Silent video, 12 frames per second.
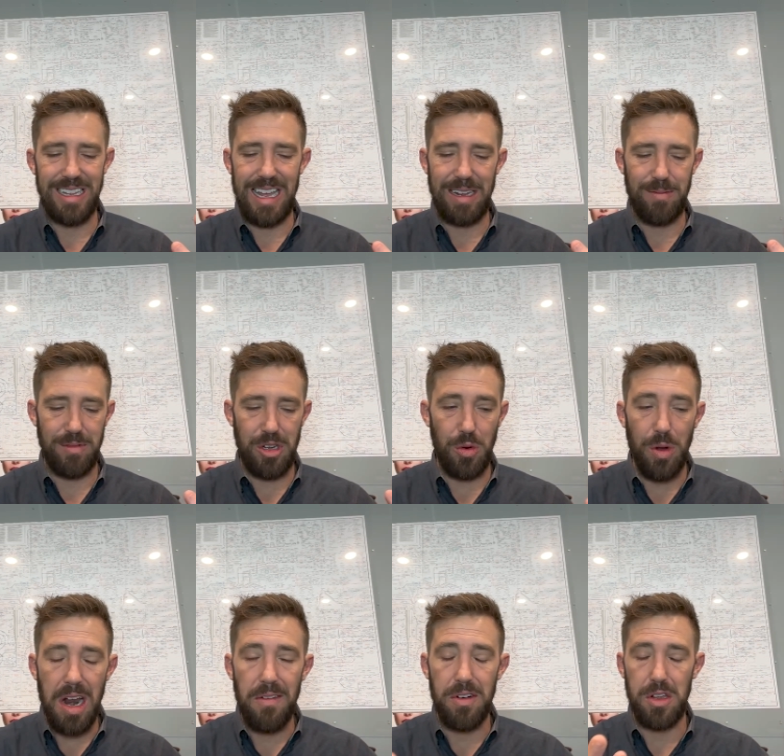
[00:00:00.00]
Like, do
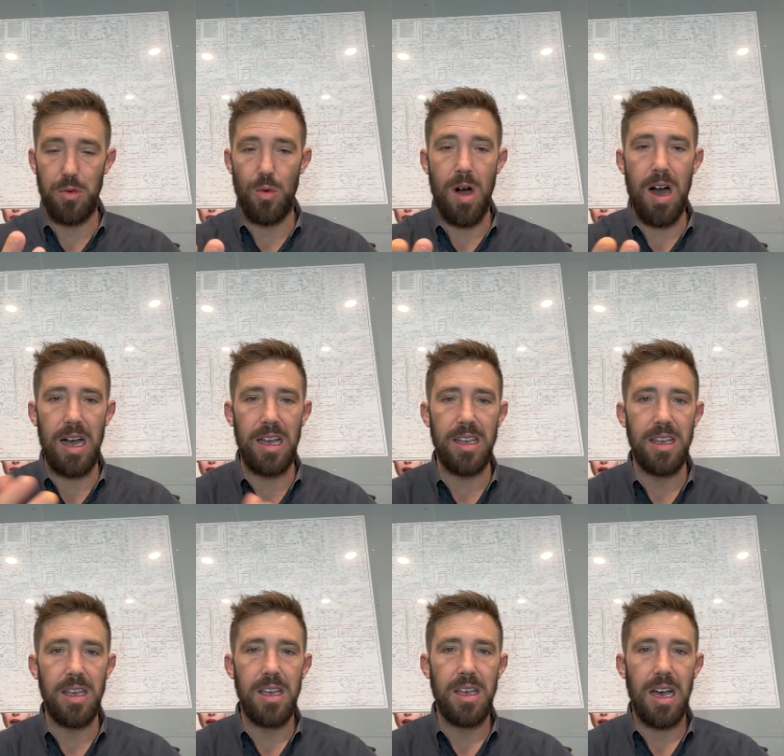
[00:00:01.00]
whatever you want.
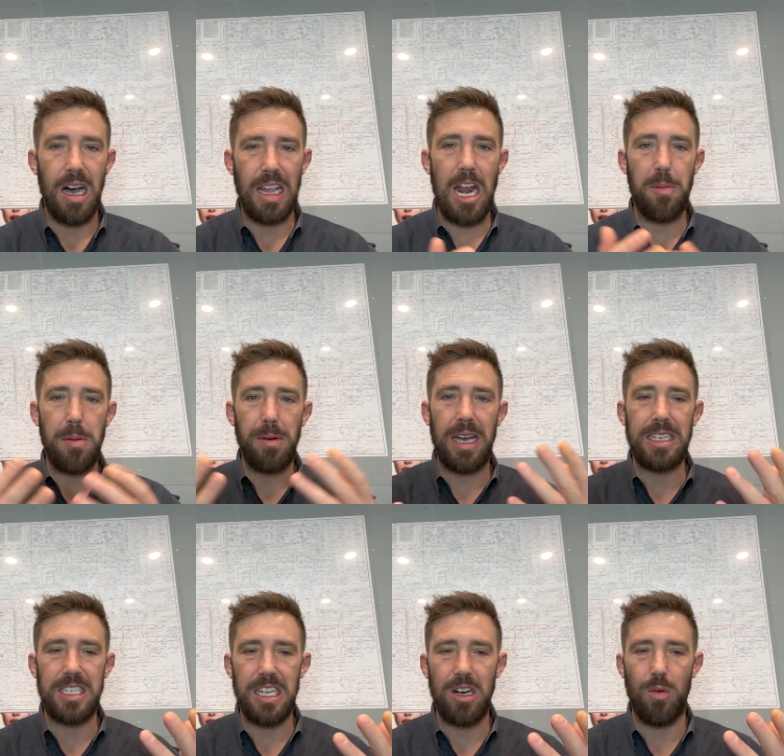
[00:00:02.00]
A lot of people I
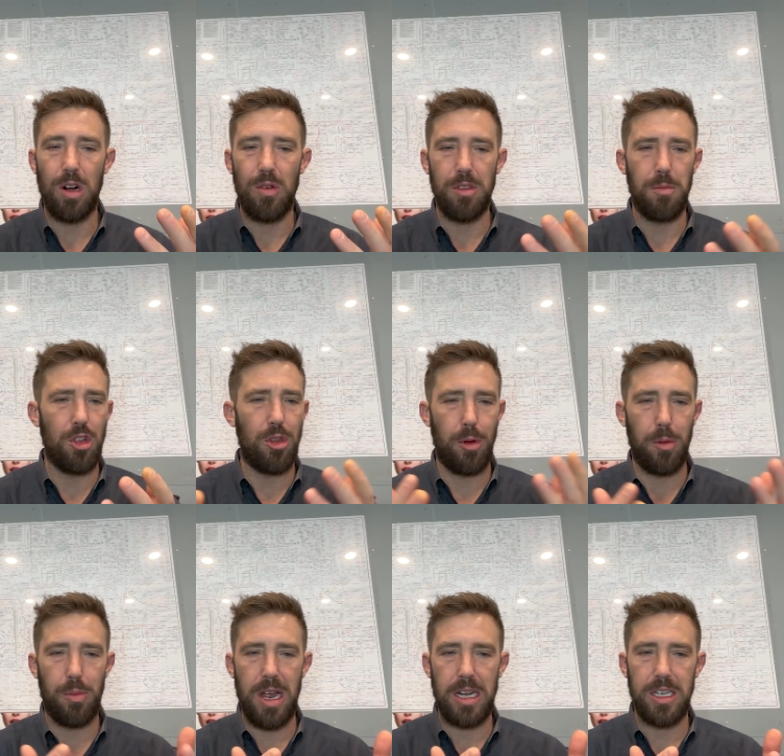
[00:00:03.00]
see are working with multiple
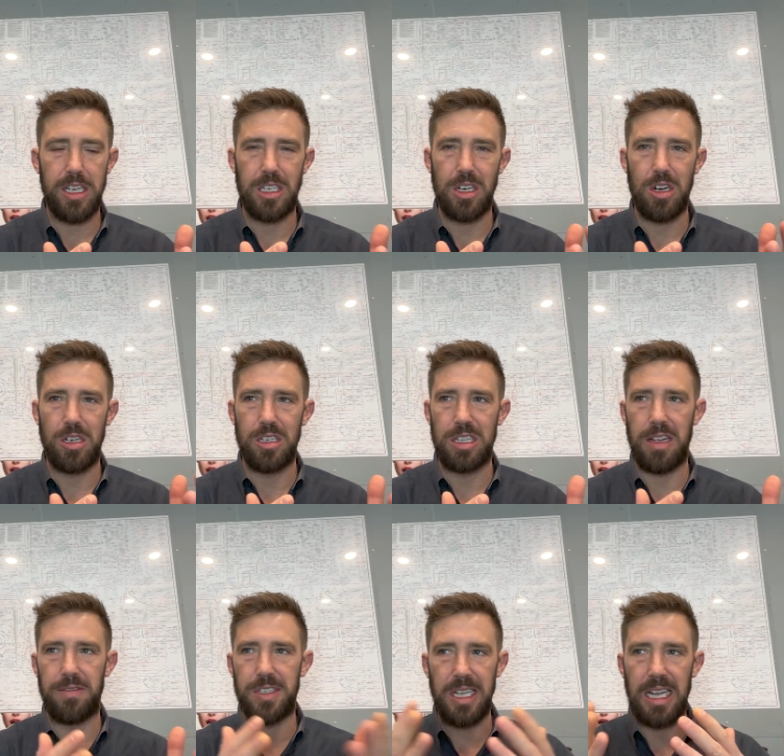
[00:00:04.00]
practitioners. They've
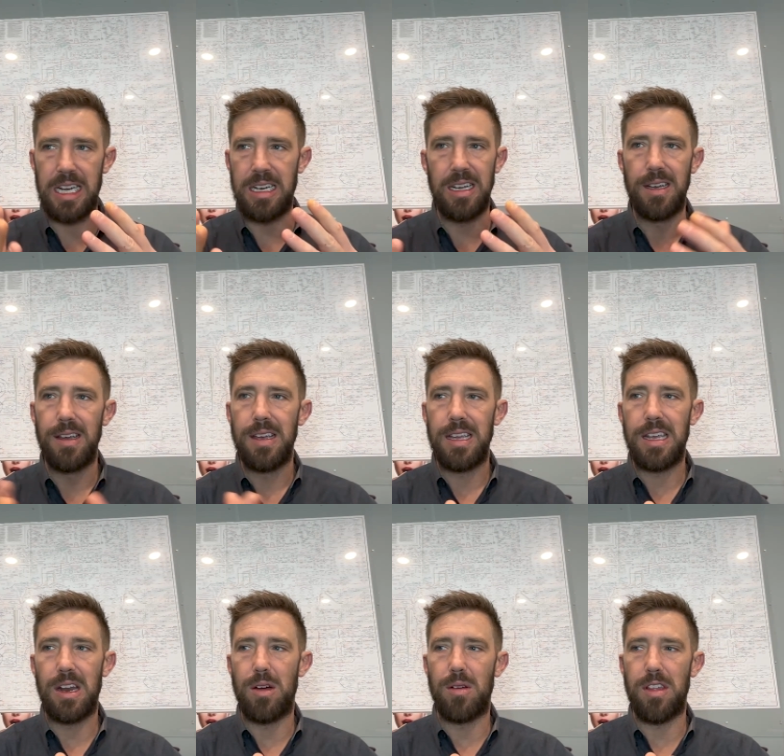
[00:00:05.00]
seen, you
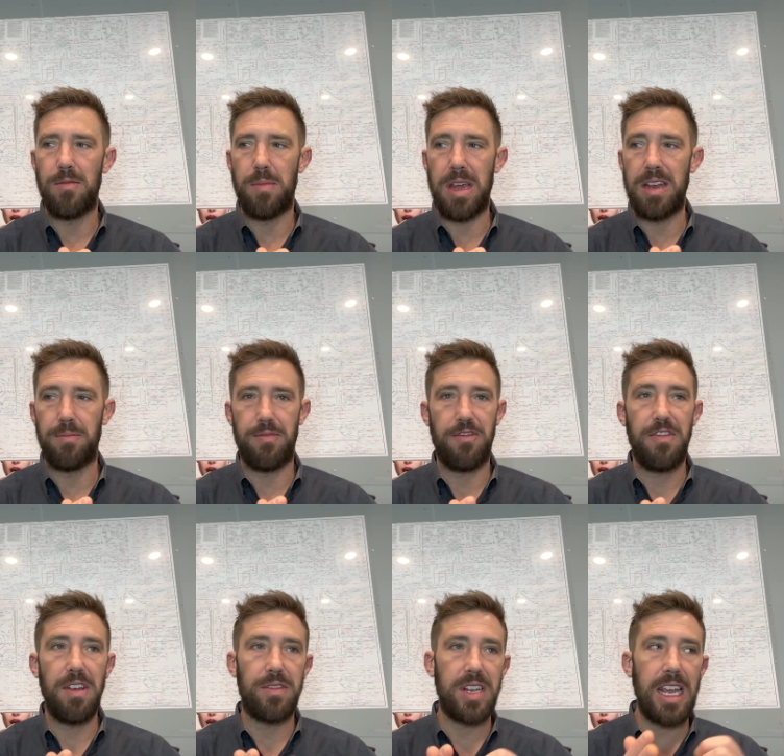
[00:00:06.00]
know, or they've been to
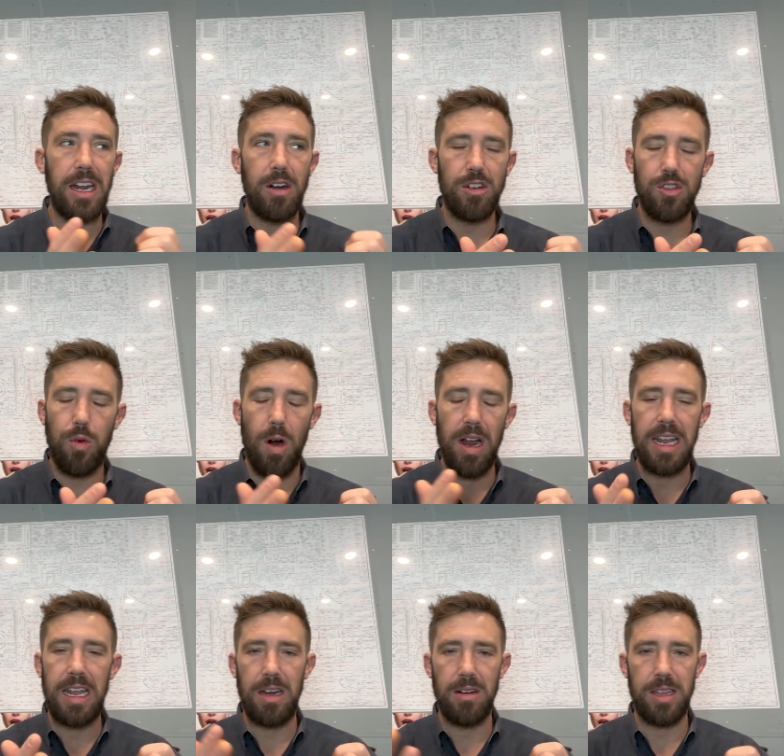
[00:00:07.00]
15 or
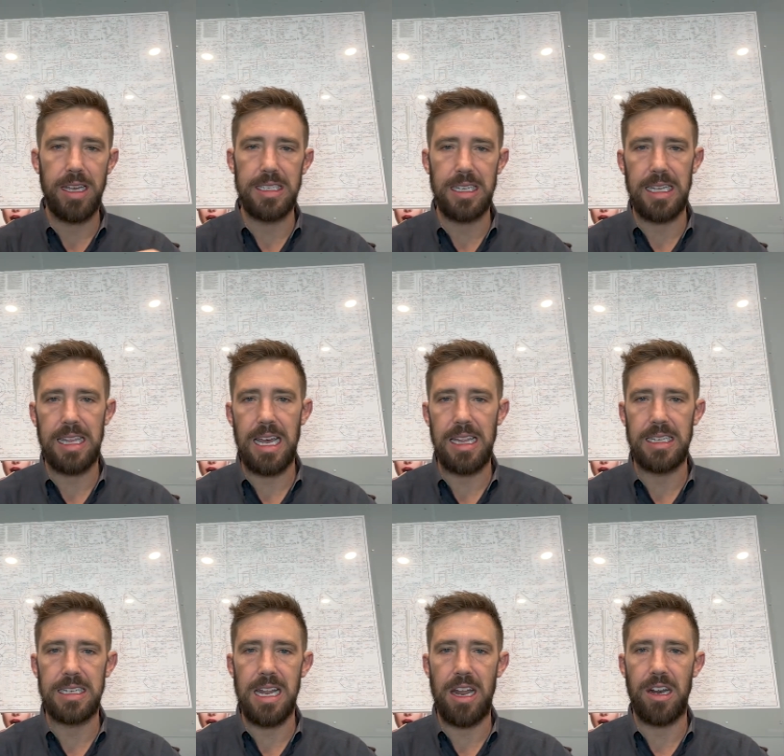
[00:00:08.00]
20 or things like that.
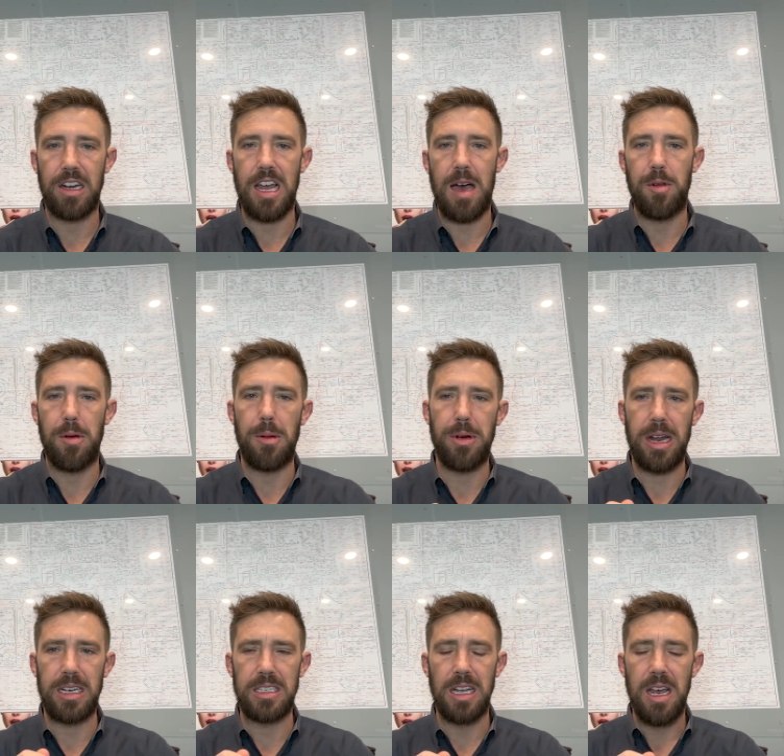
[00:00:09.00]
That's not uncommon in my practice.